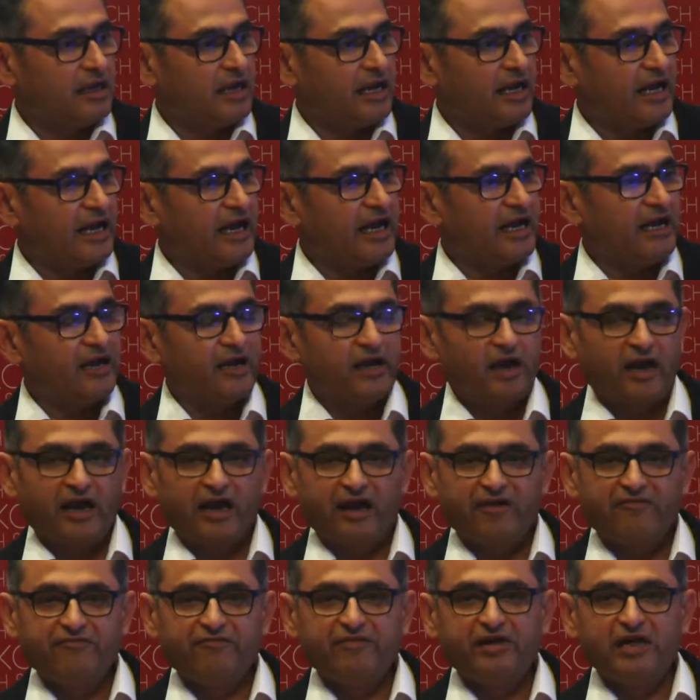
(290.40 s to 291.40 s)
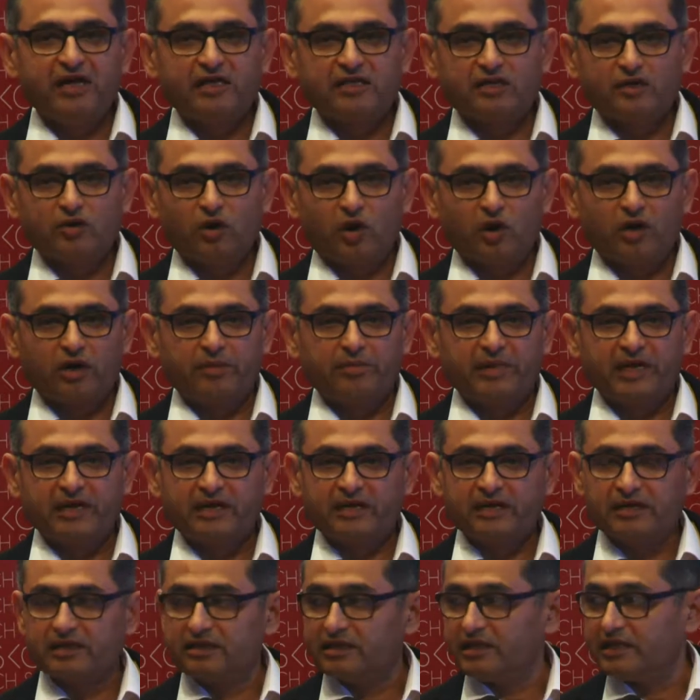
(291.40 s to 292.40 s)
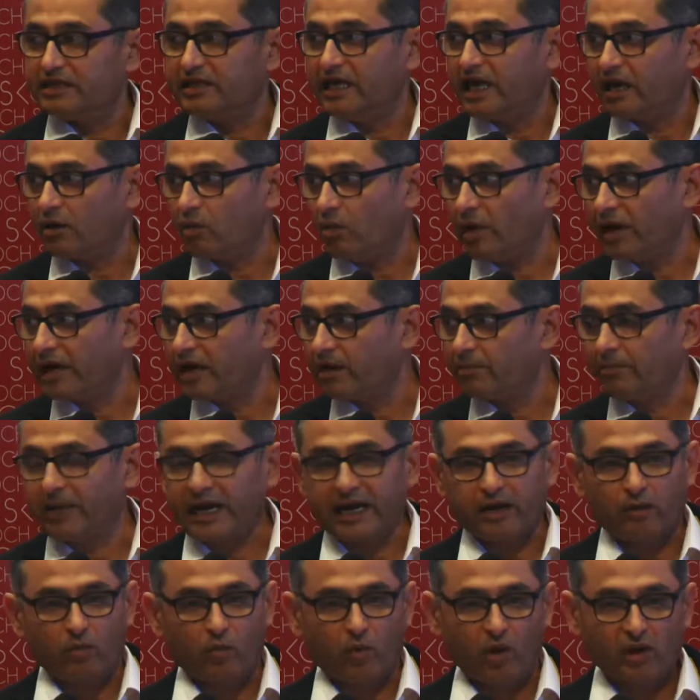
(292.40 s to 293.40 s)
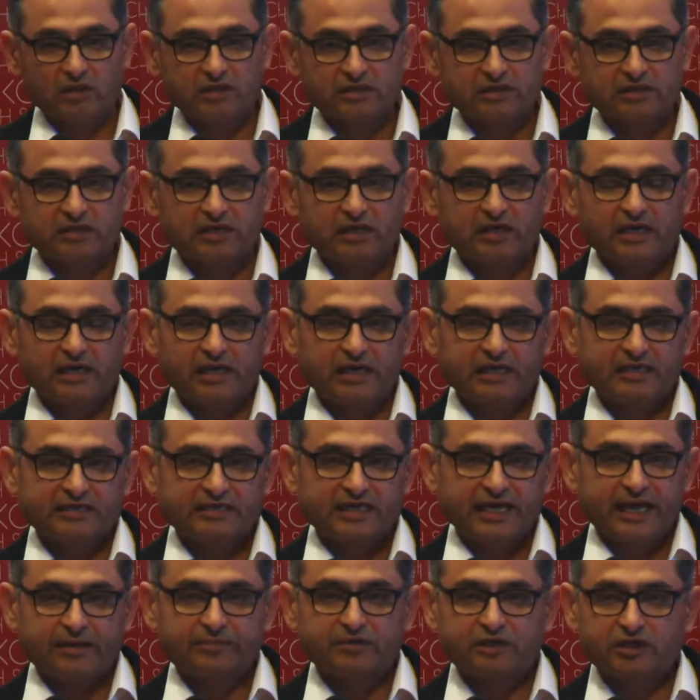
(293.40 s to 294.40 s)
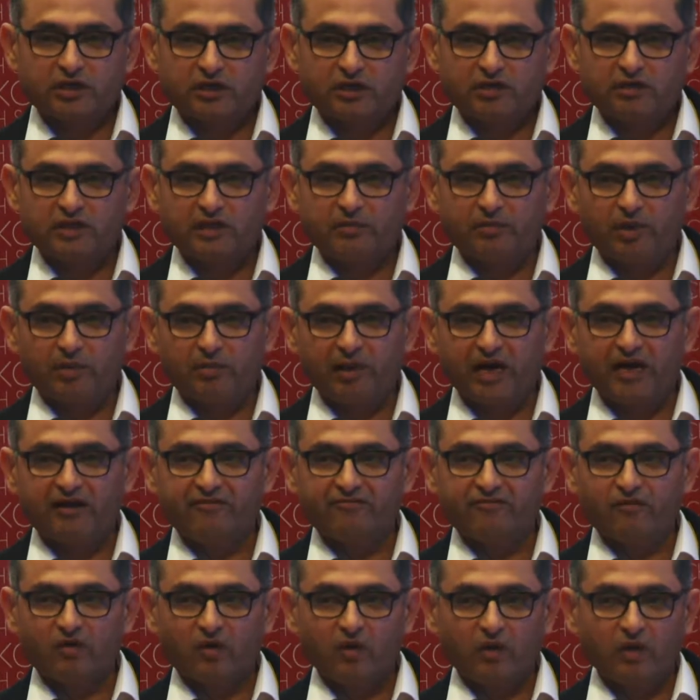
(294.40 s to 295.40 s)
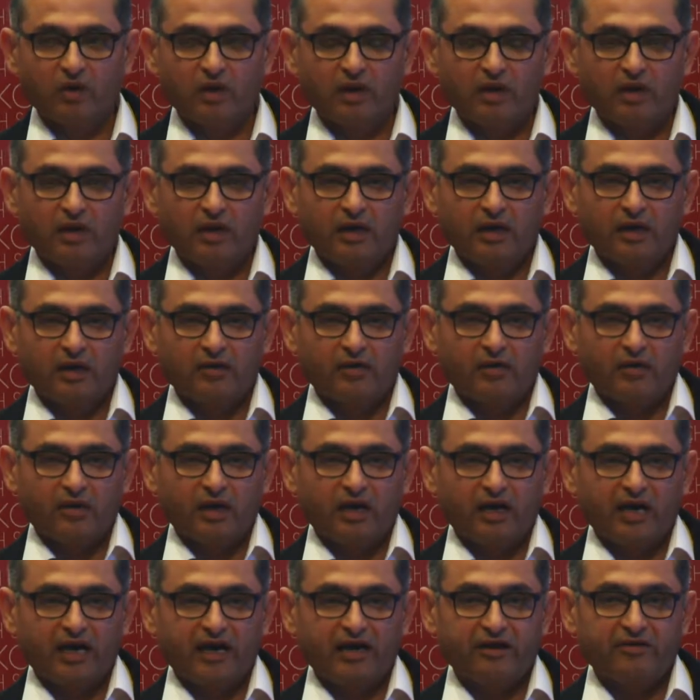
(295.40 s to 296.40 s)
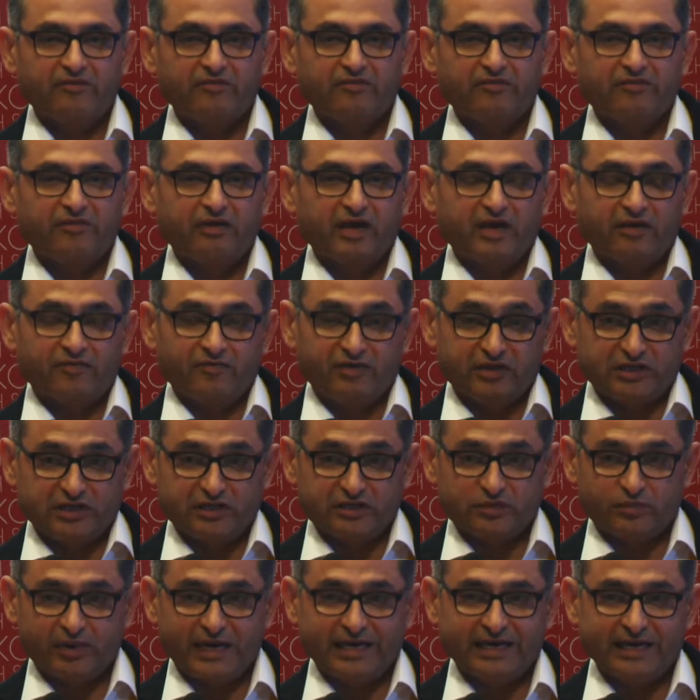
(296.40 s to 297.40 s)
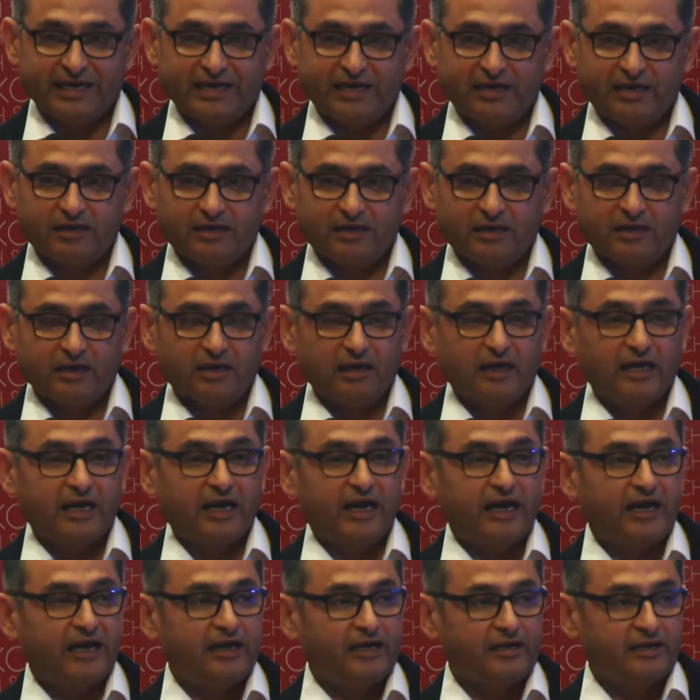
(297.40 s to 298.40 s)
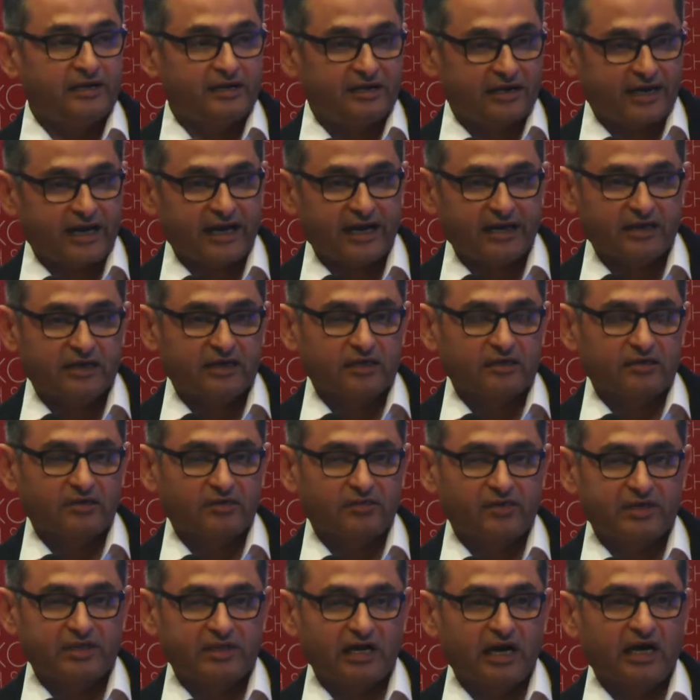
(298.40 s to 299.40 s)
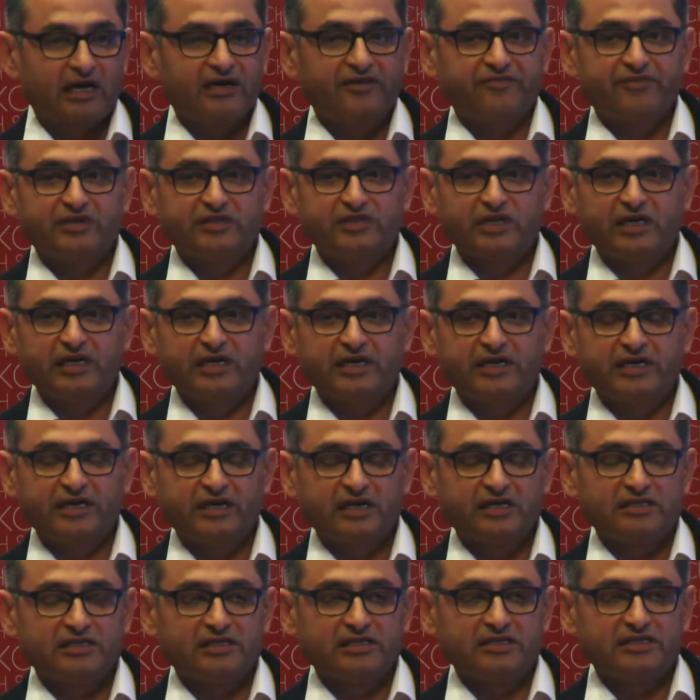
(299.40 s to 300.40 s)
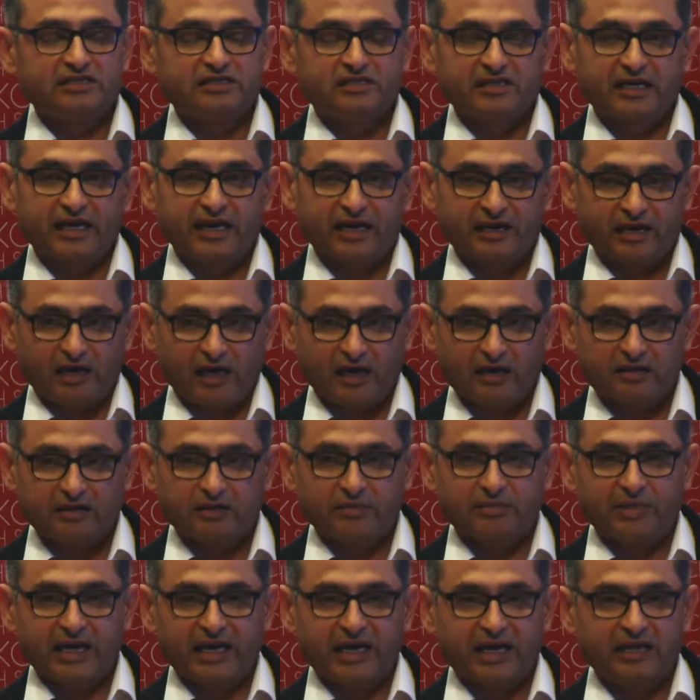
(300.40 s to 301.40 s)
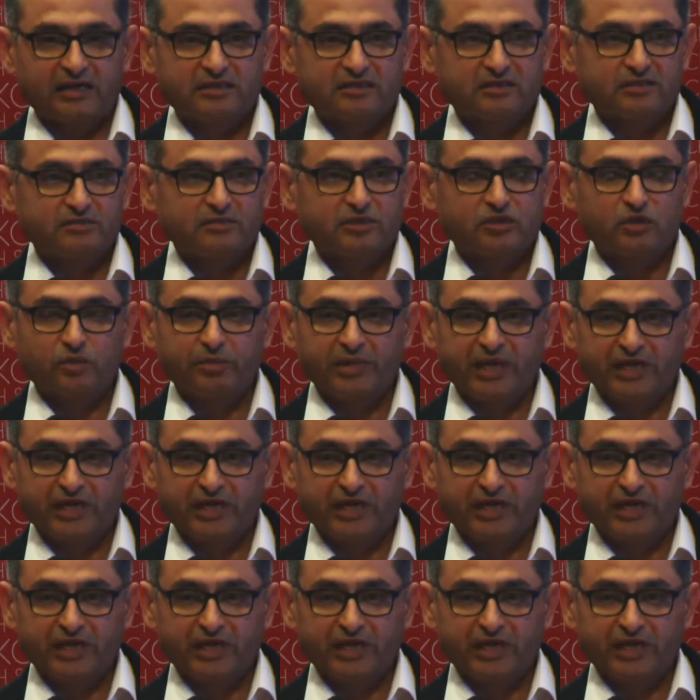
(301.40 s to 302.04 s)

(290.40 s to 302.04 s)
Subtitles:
and every other document that the acquiring bank wants is captured on the mobile phone, and which is vetted and tracked with artificial intelligence and other mechanisms to make